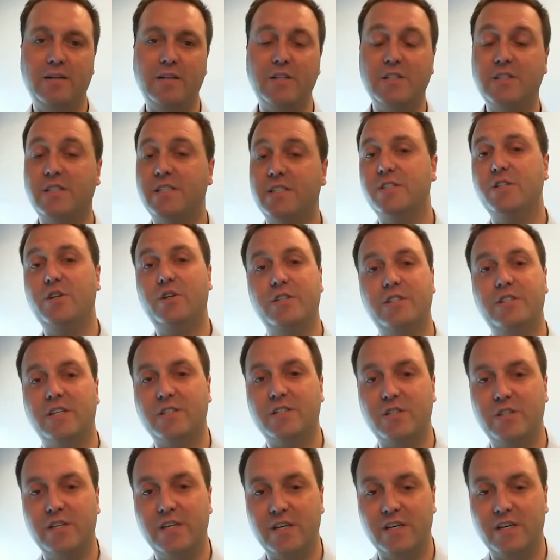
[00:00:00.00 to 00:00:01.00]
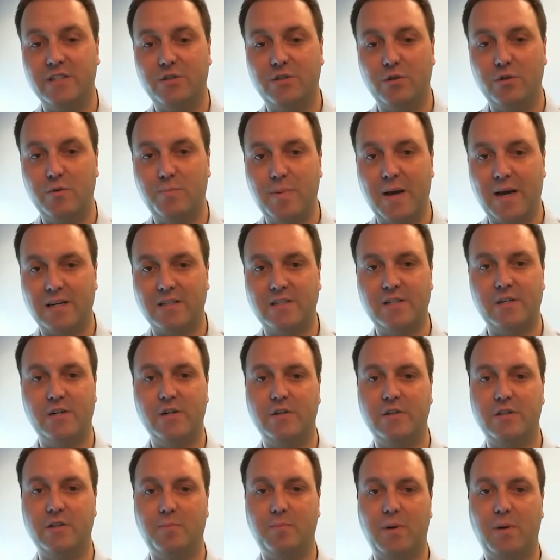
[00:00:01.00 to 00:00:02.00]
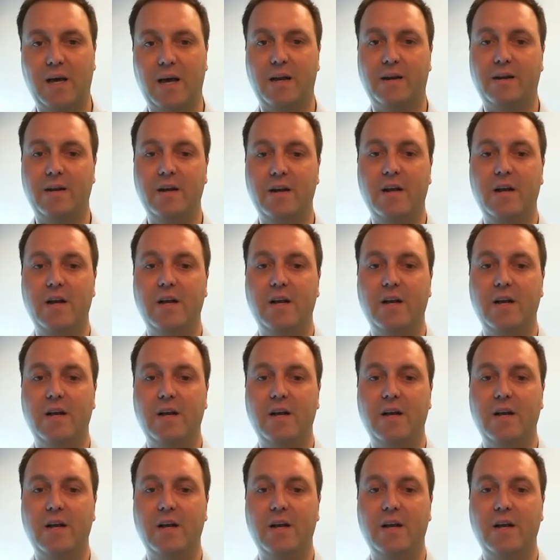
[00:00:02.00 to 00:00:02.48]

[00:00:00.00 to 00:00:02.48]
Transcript: because there's no such thing as good bacteria in the blood.